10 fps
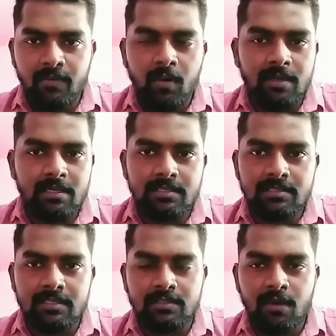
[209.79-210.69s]
What is
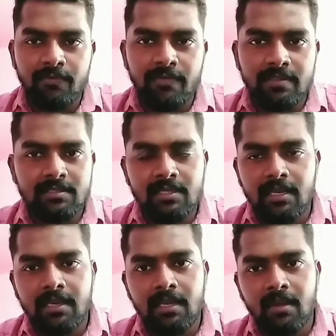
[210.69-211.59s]
the software
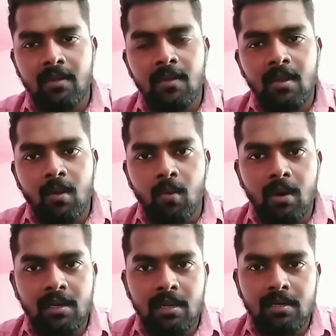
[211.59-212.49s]
and
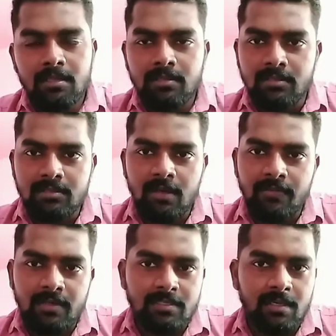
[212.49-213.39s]
what are the
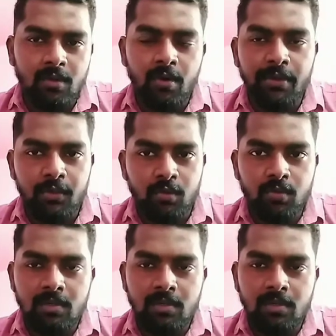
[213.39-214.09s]
softwares are going to